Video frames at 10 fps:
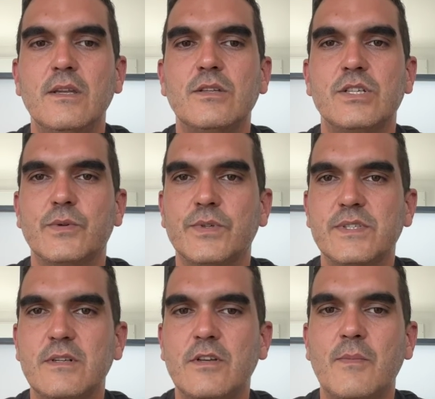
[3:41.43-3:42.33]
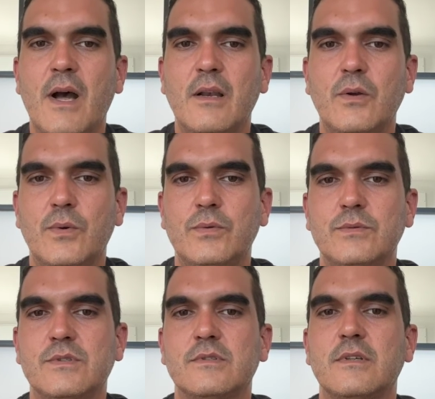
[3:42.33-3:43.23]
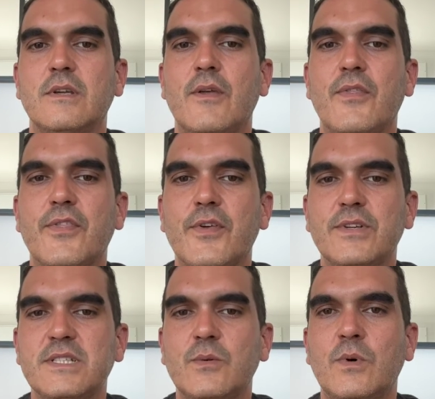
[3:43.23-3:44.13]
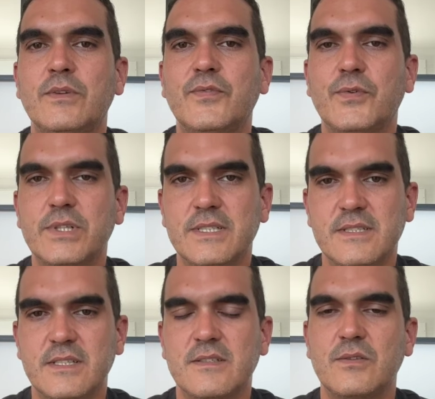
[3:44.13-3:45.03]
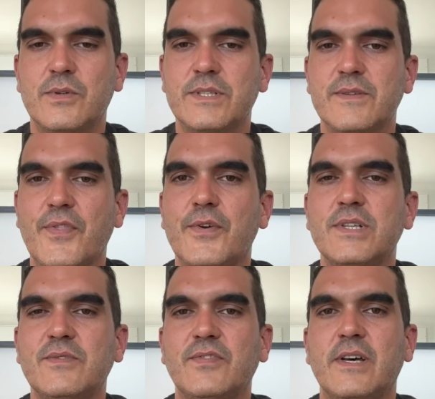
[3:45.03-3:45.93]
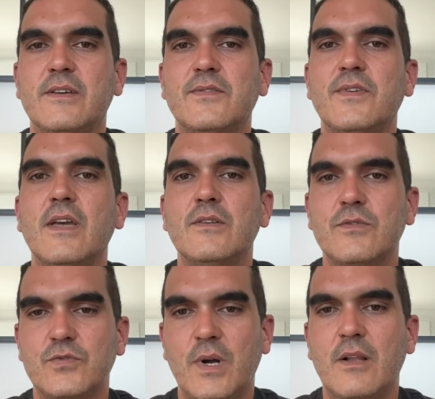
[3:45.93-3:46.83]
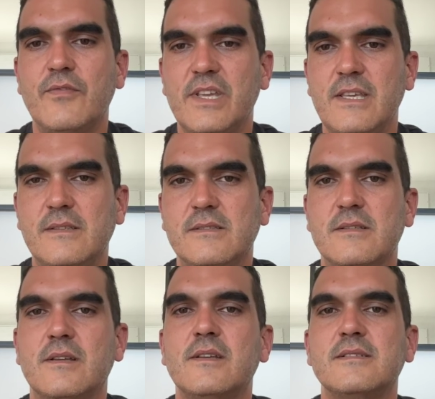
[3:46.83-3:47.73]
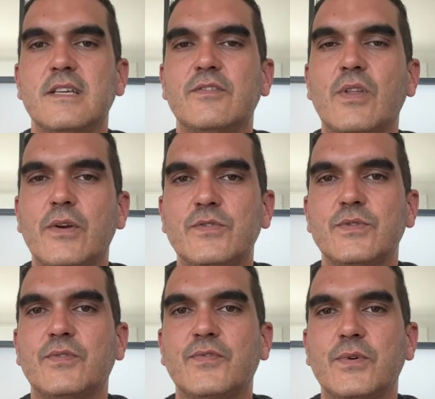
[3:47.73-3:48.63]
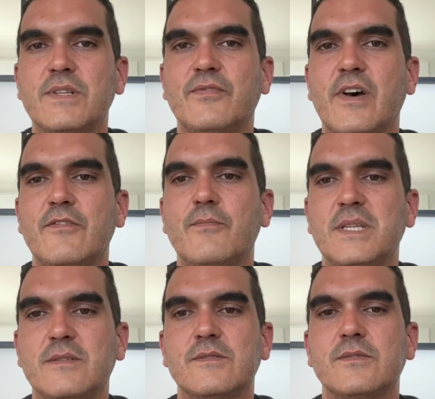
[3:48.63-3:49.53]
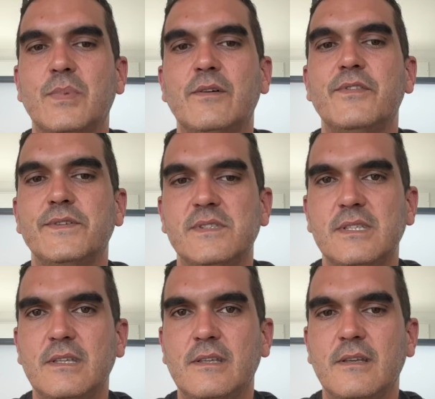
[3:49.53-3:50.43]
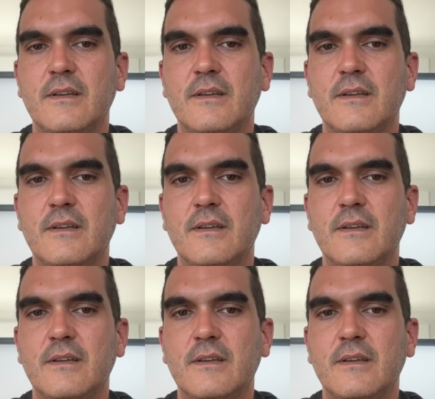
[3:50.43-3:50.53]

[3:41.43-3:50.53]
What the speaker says: Jerusalem Al-Quds, 3146 north, 3512 east, 745 meters above the sea.